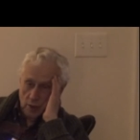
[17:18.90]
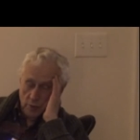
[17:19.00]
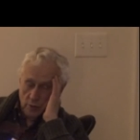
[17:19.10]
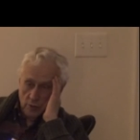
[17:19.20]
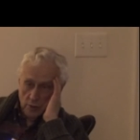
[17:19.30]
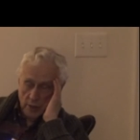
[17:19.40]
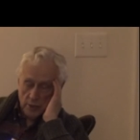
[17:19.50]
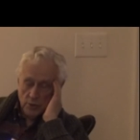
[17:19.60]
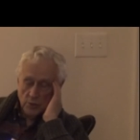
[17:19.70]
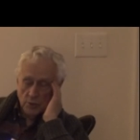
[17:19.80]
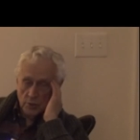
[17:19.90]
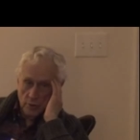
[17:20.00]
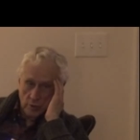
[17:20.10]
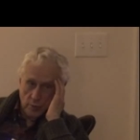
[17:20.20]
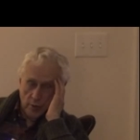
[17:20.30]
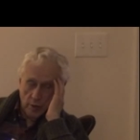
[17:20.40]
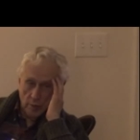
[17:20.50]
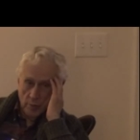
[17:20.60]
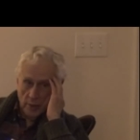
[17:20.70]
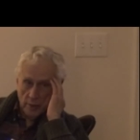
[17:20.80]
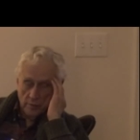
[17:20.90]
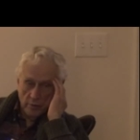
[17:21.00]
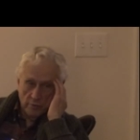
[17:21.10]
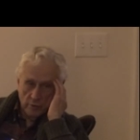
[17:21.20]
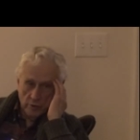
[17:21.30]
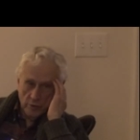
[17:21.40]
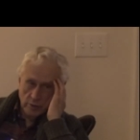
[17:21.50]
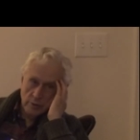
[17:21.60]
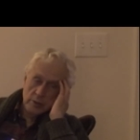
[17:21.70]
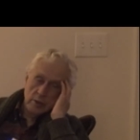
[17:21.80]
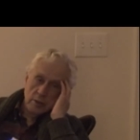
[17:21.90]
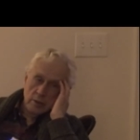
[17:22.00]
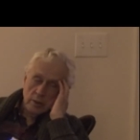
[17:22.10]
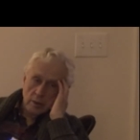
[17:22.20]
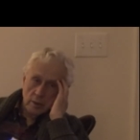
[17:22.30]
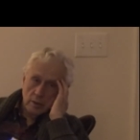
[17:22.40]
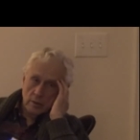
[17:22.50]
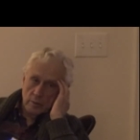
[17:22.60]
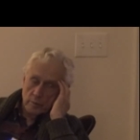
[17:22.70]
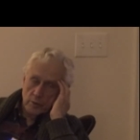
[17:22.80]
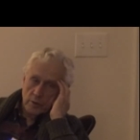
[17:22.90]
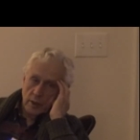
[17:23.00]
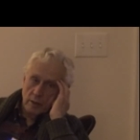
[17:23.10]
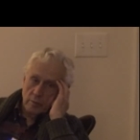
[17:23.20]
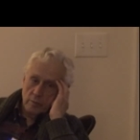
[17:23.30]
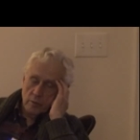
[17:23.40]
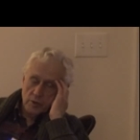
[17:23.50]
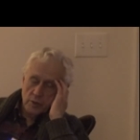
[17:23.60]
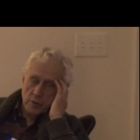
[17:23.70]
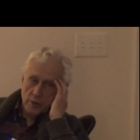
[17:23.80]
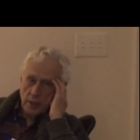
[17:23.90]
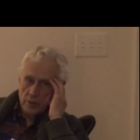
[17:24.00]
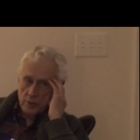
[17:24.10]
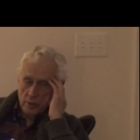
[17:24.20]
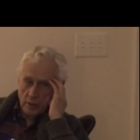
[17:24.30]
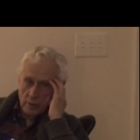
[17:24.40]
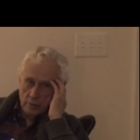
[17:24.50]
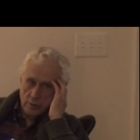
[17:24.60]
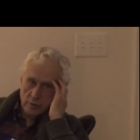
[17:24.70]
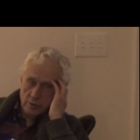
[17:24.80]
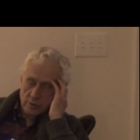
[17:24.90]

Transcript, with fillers: under the tensions and turmoil and pain of a divorce. Uh, but that wasn't intentional. That was,